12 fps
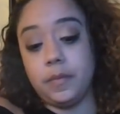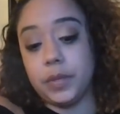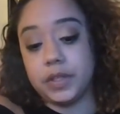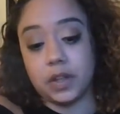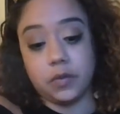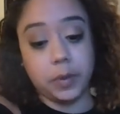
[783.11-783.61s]

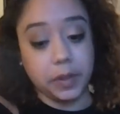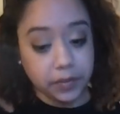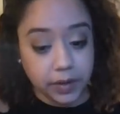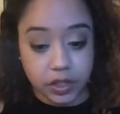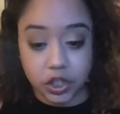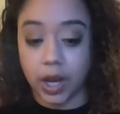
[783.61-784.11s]
This could have been
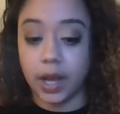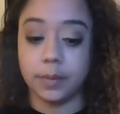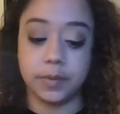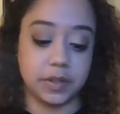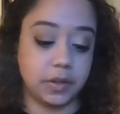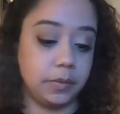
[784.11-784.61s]
leaving a job.
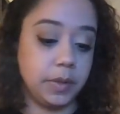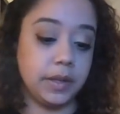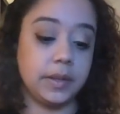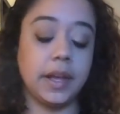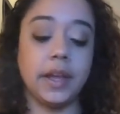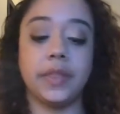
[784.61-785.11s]
This could have been
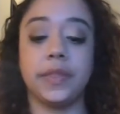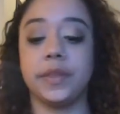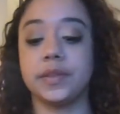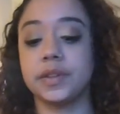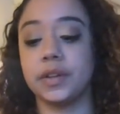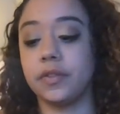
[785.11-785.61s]
a death.
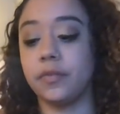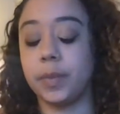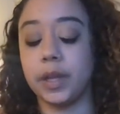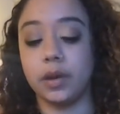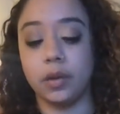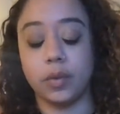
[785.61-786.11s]
This could have
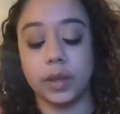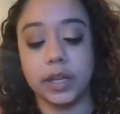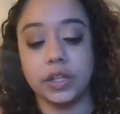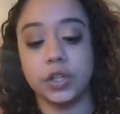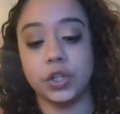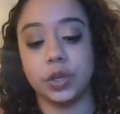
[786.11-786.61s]
been a
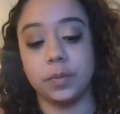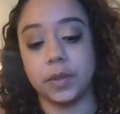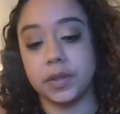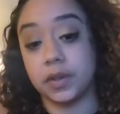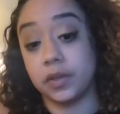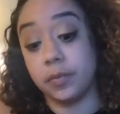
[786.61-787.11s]
relationship.
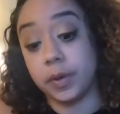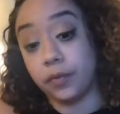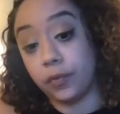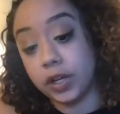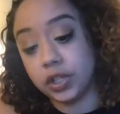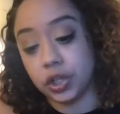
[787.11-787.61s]
This could have been a
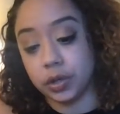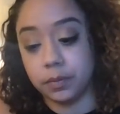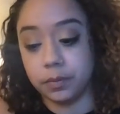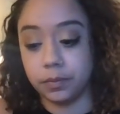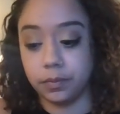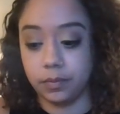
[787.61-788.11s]
friendship.
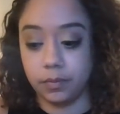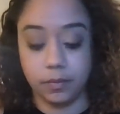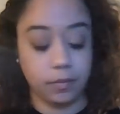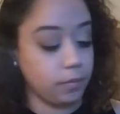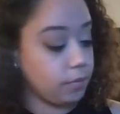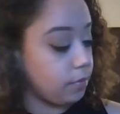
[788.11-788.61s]

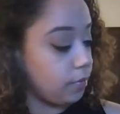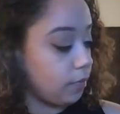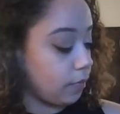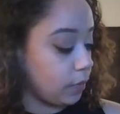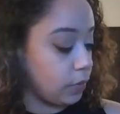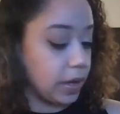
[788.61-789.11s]

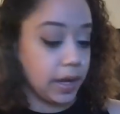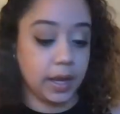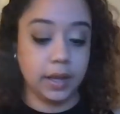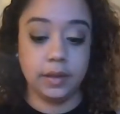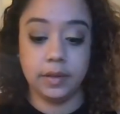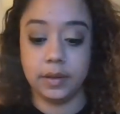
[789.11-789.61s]
Okay?